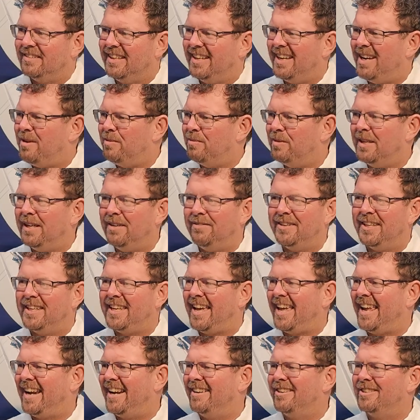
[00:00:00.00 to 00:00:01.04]
Yeah, we live in
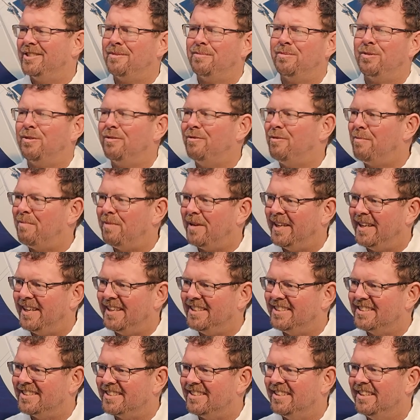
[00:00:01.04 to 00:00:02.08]
Canada. It's a beautiful
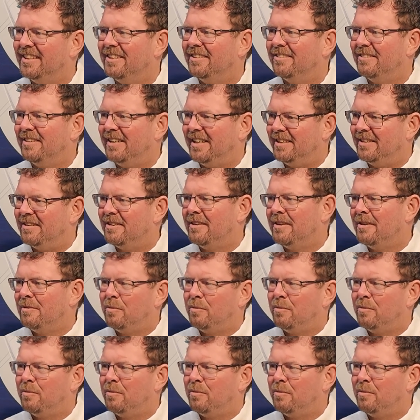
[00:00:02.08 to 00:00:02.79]
place, right?